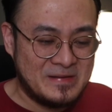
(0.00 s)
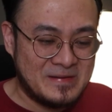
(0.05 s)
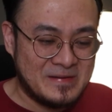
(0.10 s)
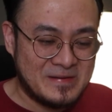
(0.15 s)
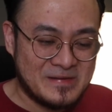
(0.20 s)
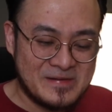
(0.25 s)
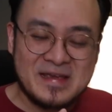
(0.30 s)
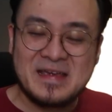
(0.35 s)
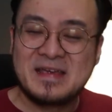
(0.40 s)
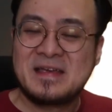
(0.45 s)

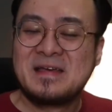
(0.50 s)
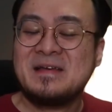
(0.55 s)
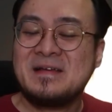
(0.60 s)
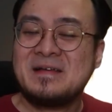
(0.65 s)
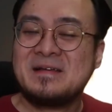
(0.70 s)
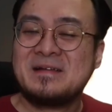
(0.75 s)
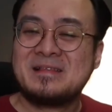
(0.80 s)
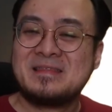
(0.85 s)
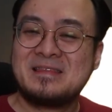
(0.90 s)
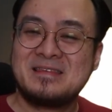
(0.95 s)
Okay,
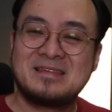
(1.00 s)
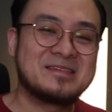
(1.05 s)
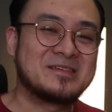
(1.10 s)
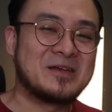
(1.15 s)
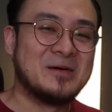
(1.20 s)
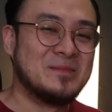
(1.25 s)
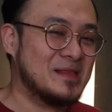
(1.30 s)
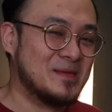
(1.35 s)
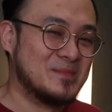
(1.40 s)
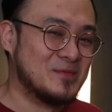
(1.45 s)
this is
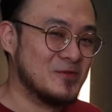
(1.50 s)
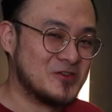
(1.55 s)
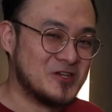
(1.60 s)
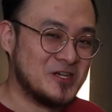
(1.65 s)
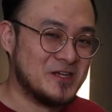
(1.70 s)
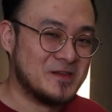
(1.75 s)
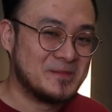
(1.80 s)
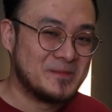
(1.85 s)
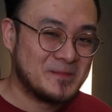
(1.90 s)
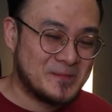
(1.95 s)
complete
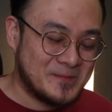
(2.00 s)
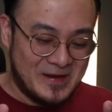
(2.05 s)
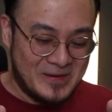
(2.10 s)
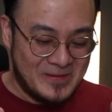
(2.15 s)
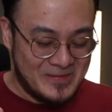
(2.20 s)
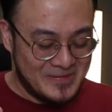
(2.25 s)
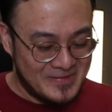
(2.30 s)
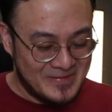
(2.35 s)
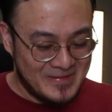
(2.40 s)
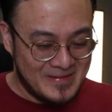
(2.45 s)
bullshit.
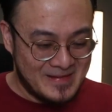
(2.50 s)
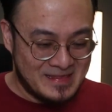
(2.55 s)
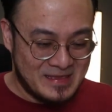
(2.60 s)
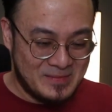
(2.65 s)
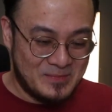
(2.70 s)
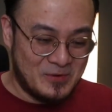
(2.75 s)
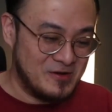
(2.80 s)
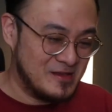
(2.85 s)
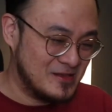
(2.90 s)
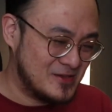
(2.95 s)
Now, they
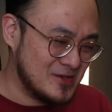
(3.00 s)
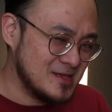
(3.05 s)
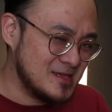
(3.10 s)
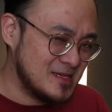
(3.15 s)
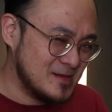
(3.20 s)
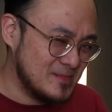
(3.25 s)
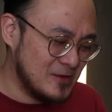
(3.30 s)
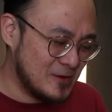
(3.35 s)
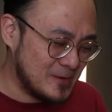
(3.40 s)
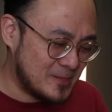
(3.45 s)
pour it into a
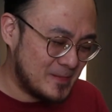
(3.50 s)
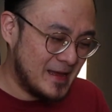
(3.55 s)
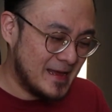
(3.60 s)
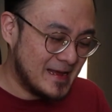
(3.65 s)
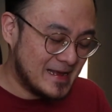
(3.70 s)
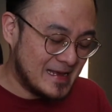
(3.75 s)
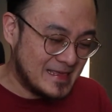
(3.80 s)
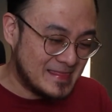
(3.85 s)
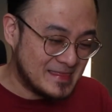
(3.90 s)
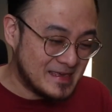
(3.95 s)
Ziploc
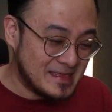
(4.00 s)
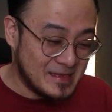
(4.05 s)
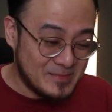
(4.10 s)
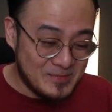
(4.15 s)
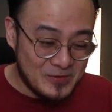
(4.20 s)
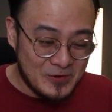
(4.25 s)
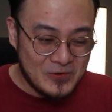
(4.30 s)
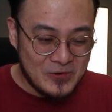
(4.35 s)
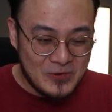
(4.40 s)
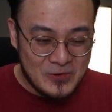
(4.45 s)
bag and then they
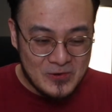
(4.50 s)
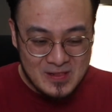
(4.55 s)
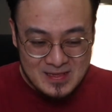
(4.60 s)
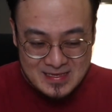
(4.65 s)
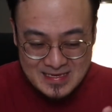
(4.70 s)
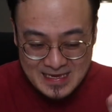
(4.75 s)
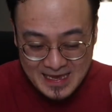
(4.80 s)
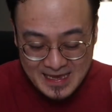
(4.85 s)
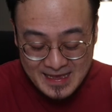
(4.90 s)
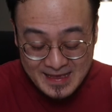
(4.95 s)
poke
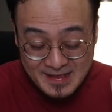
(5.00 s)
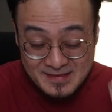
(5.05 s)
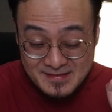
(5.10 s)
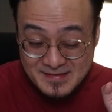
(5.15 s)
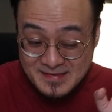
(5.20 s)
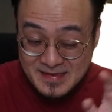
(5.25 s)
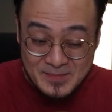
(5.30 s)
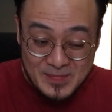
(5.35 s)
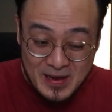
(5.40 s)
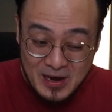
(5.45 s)
holes and
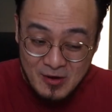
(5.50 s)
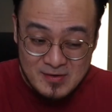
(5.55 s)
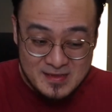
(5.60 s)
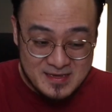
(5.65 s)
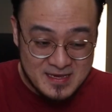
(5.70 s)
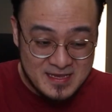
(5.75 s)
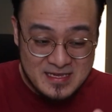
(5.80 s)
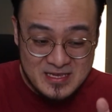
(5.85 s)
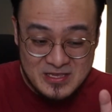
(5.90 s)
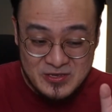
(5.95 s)
somehow it
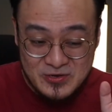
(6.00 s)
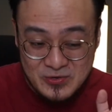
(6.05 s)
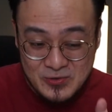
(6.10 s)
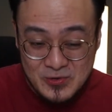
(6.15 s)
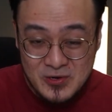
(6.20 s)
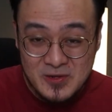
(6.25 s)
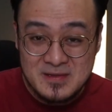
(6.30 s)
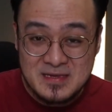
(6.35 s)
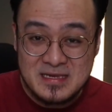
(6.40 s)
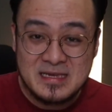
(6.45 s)
turns into
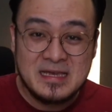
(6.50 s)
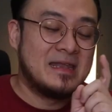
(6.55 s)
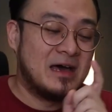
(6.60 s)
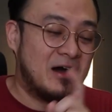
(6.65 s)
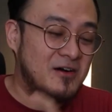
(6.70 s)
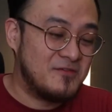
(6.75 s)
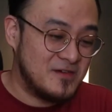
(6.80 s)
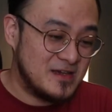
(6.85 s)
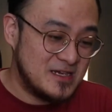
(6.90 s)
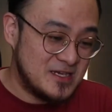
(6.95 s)
noodles. Now,
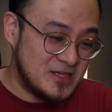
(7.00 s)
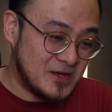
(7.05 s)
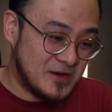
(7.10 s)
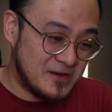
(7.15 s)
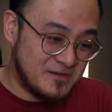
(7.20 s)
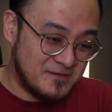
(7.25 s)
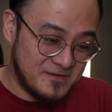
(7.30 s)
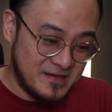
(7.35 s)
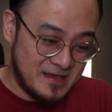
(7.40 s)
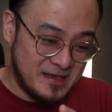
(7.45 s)
first
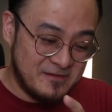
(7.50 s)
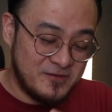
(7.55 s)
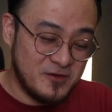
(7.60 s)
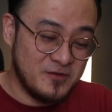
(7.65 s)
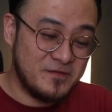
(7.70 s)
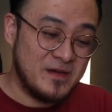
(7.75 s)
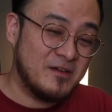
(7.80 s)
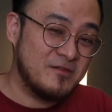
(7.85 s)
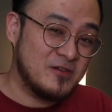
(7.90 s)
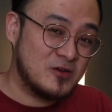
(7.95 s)
off, if you've
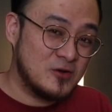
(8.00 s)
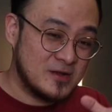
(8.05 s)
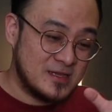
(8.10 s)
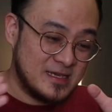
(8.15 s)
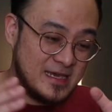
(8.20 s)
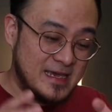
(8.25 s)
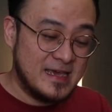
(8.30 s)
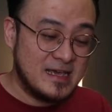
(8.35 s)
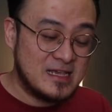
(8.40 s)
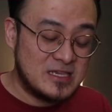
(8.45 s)
ever cooked
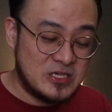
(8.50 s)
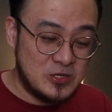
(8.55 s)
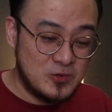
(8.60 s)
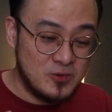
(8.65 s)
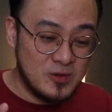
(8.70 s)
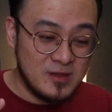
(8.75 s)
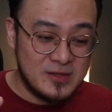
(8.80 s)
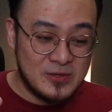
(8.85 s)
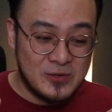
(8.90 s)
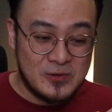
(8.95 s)
eggs, you
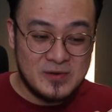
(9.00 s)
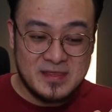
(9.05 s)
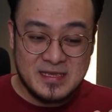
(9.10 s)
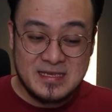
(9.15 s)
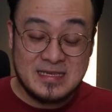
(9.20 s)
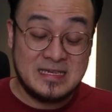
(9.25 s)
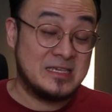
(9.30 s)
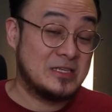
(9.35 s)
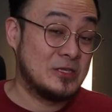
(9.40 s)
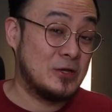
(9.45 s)
will know
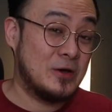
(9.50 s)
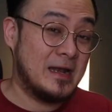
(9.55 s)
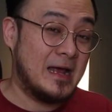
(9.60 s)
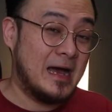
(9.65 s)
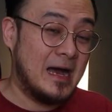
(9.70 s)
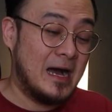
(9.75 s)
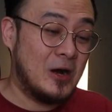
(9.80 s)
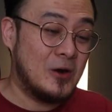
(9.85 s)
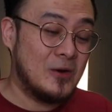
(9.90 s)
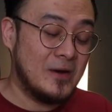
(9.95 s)
this is not
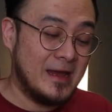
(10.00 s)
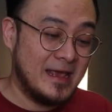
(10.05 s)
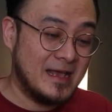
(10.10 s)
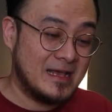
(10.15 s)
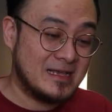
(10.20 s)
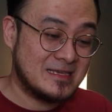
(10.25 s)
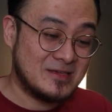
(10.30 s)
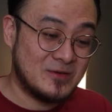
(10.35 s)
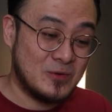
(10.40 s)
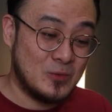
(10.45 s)
how
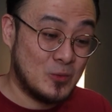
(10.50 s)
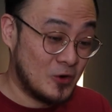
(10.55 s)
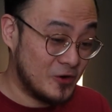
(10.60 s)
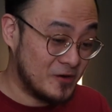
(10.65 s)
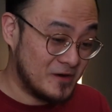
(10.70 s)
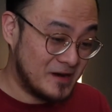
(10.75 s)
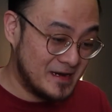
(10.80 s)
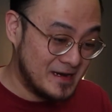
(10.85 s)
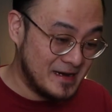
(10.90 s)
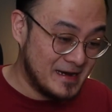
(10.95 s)
eggs
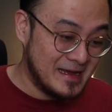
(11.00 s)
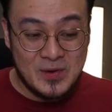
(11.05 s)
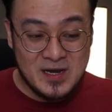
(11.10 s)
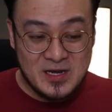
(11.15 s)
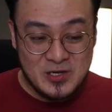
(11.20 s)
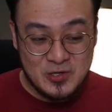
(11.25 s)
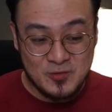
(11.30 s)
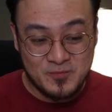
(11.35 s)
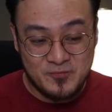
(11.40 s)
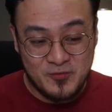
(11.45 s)
work. What
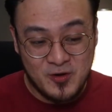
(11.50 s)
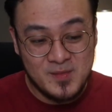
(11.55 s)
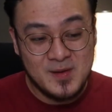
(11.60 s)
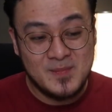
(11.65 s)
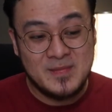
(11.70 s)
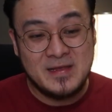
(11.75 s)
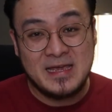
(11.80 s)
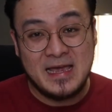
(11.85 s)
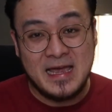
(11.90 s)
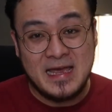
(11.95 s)
you'll
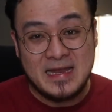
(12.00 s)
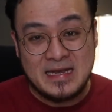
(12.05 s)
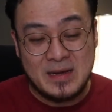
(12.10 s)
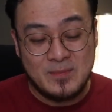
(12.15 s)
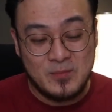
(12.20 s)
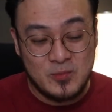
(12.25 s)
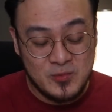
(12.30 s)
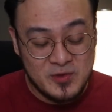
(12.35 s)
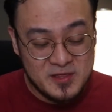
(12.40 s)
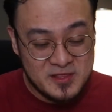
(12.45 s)
probably end
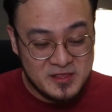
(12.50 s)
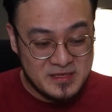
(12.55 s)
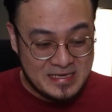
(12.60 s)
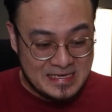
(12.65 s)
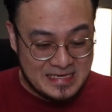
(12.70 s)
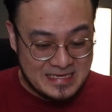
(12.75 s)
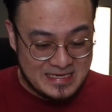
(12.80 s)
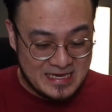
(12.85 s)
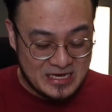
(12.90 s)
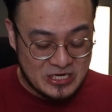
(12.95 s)
up with
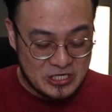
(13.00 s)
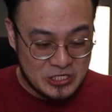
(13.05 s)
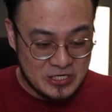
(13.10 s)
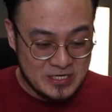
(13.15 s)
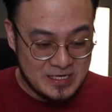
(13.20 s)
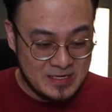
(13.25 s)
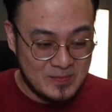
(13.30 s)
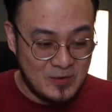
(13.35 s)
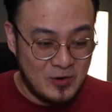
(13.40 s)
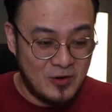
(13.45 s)
is
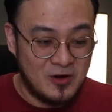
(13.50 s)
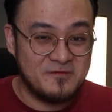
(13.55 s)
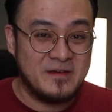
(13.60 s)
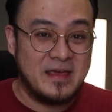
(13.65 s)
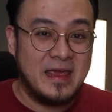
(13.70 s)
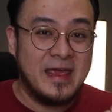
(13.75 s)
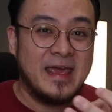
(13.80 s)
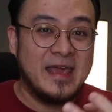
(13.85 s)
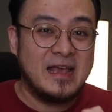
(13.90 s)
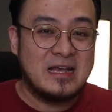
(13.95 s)
actually more of
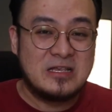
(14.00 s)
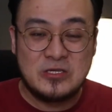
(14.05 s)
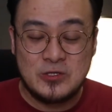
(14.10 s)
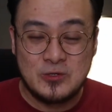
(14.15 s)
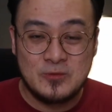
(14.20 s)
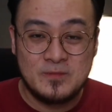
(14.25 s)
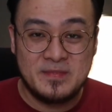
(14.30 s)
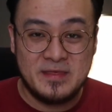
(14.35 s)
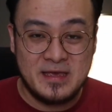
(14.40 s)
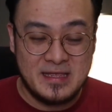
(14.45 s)
an egg
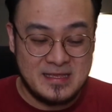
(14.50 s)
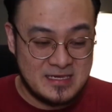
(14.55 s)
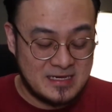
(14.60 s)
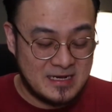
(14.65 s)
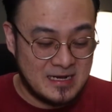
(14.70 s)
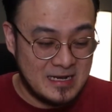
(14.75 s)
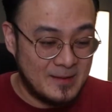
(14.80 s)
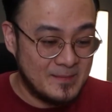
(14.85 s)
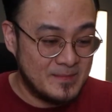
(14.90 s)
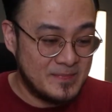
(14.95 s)
soup that's
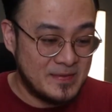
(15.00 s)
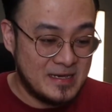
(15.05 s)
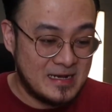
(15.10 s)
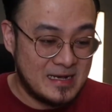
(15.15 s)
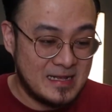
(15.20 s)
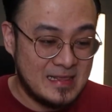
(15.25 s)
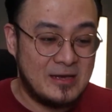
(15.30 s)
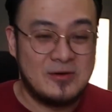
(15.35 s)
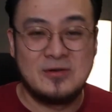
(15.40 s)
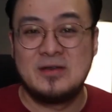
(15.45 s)
clumpy,
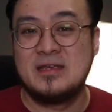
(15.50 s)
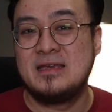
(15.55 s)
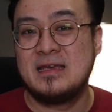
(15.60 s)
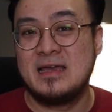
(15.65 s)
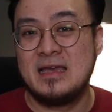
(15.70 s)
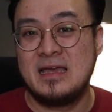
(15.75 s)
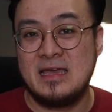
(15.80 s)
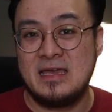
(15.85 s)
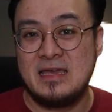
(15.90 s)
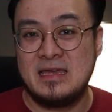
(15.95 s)
cloudy,
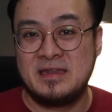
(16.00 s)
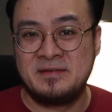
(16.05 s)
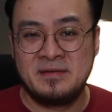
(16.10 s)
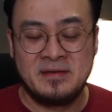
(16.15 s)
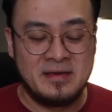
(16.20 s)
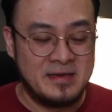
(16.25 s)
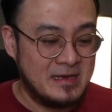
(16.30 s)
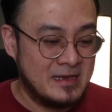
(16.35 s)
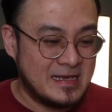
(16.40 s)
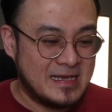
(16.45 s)
and
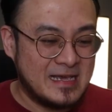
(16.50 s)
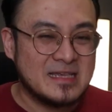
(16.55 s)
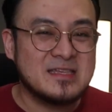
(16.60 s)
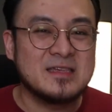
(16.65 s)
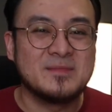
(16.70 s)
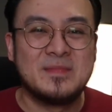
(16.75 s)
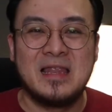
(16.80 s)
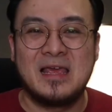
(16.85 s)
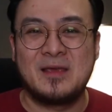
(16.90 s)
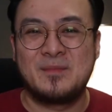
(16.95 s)
I guess a
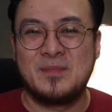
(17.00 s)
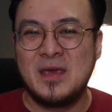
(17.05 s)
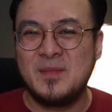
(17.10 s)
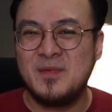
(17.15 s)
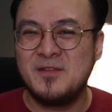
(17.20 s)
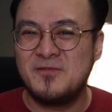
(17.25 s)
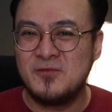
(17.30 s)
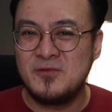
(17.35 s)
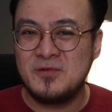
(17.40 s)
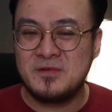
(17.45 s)
bit like baby
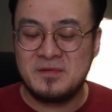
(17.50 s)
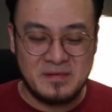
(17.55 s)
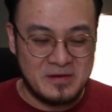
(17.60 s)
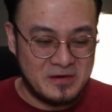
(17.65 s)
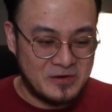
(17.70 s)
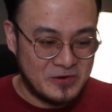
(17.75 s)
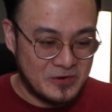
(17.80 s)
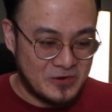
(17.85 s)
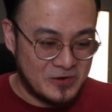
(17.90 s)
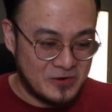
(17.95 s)
food
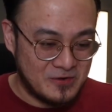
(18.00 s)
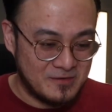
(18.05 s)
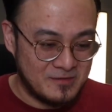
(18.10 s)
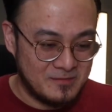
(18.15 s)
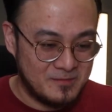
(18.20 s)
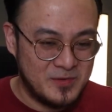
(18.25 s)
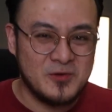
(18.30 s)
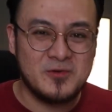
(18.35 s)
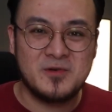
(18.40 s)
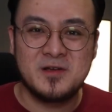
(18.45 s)
or
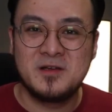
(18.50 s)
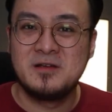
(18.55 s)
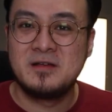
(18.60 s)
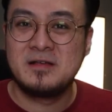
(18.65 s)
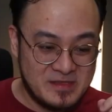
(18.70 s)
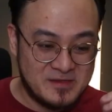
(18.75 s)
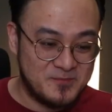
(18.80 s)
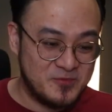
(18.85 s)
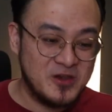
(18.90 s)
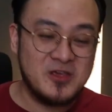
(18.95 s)
puke.
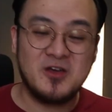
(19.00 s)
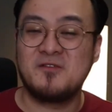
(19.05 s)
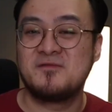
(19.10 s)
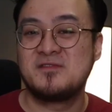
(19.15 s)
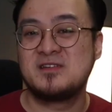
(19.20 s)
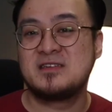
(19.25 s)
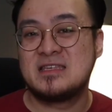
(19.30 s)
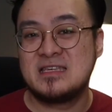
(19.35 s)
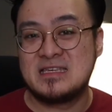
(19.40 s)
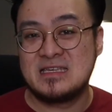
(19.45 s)
It's pretty
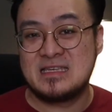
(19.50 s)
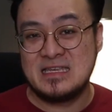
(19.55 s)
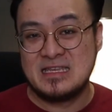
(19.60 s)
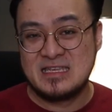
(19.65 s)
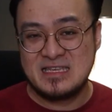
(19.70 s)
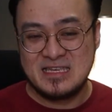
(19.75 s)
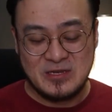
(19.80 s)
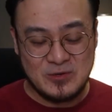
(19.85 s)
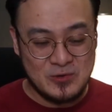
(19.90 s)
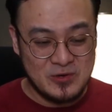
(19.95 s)
obvious this is
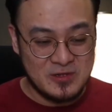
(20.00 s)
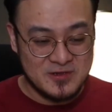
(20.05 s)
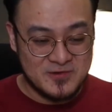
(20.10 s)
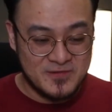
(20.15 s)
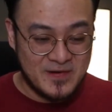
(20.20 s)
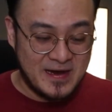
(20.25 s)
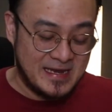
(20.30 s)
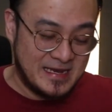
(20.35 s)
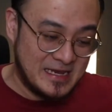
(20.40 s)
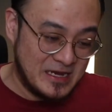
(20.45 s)
instant noodles
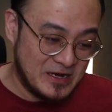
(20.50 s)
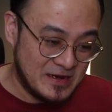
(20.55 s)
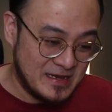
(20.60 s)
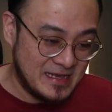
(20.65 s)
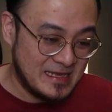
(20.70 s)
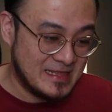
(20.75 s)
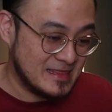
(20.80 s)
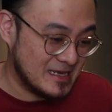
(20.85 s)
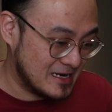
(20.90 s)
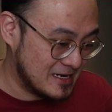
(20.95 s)
right here
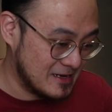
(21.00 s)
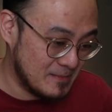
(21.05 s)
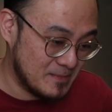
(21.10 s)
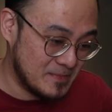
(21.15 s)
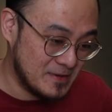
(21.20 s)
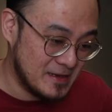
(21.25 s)
in the clip.